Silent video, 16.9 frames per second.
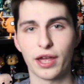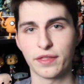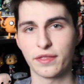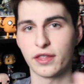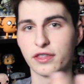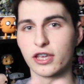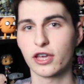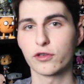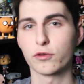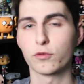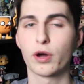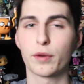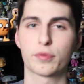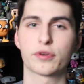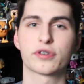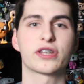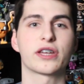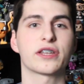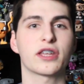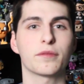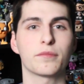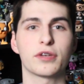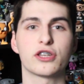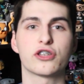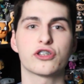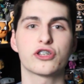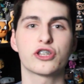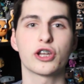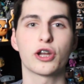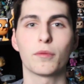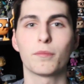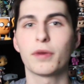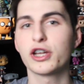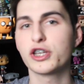and then the other 1% can be just, you
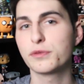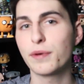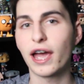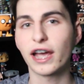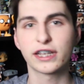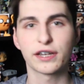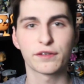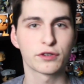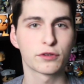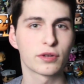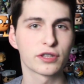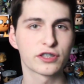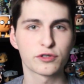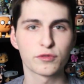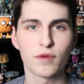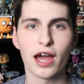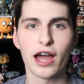know, Munch Pack every once in a